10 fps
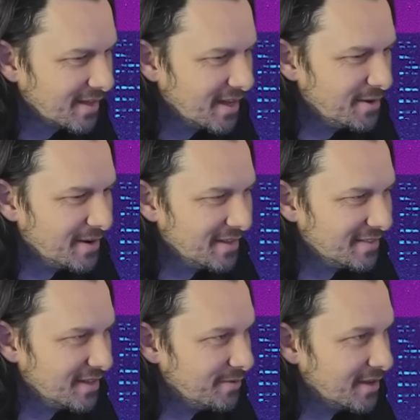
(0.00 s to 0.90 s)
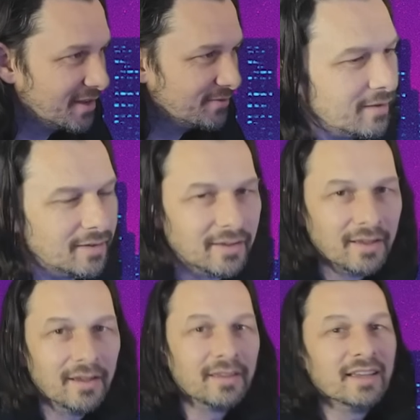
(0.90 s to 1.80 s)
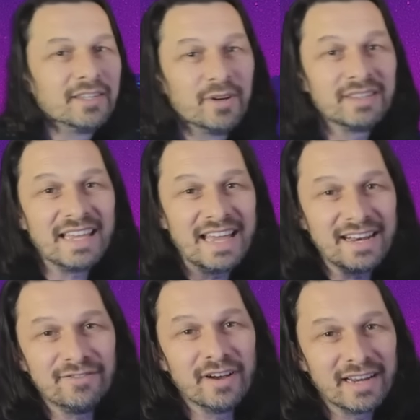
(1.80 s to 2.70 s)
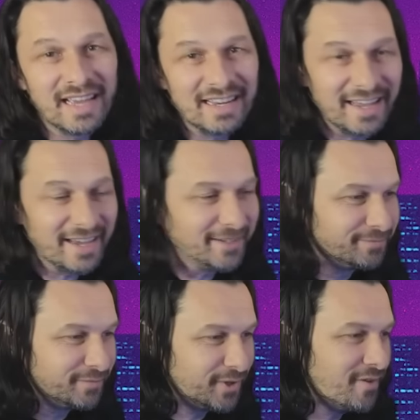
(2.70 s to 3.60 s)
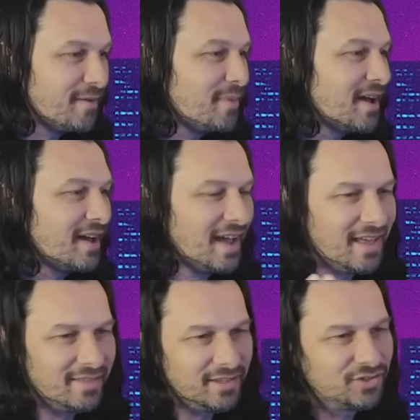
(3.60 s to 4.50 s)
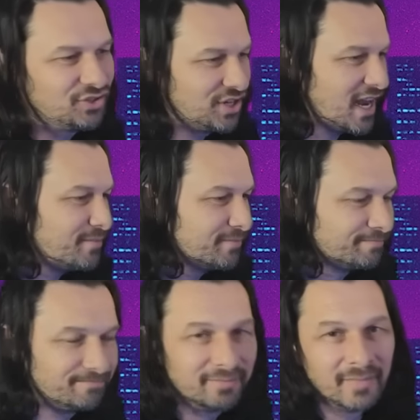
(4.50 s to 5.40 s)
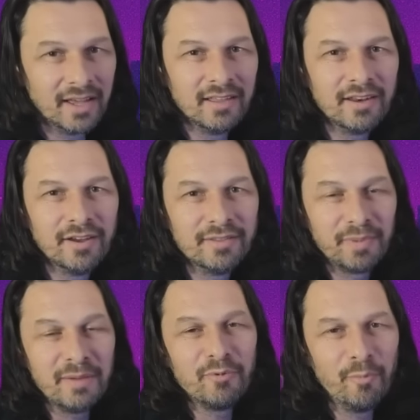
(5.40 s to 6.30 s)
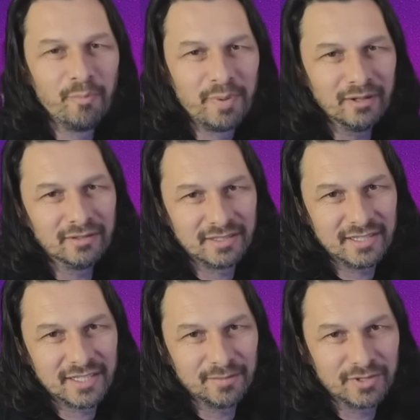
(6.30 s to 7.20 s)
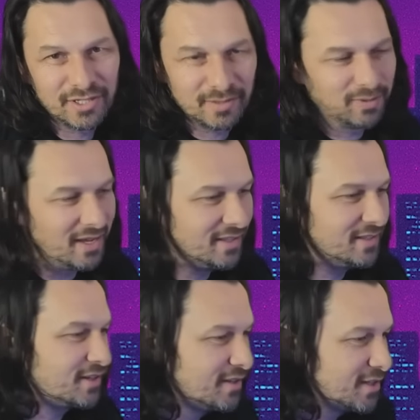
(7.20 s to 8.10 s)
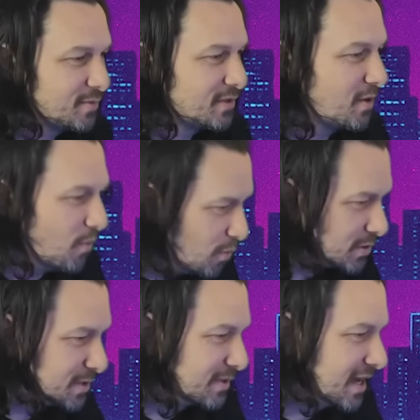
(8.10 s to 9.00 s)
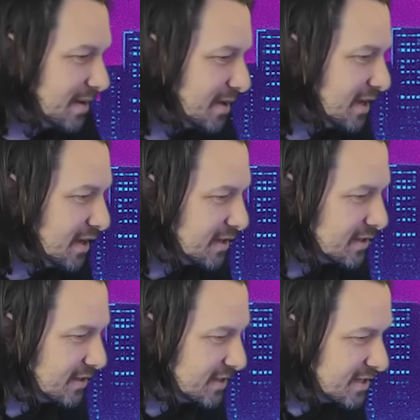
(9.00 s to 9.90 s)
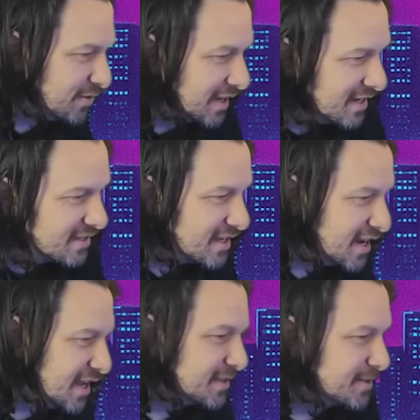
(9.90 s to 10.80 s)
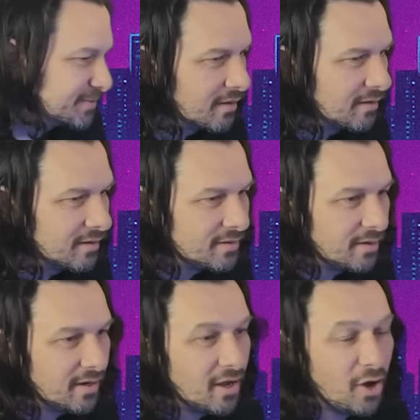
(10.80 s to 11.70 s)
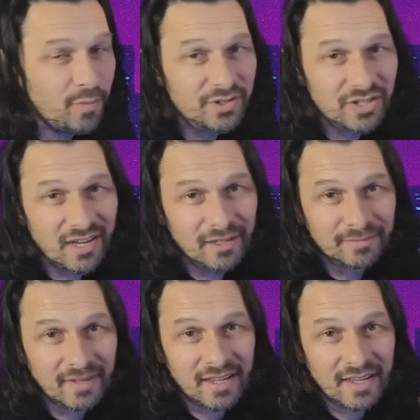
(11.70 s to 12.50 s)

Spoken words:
Anyway, there we go. Okay, so at the end of 98 now, November, and this gem, you know, people build systems just to play this. So this was an awesome game. So let's have a look at our settings. All right, so I'm gonna go OpenGL.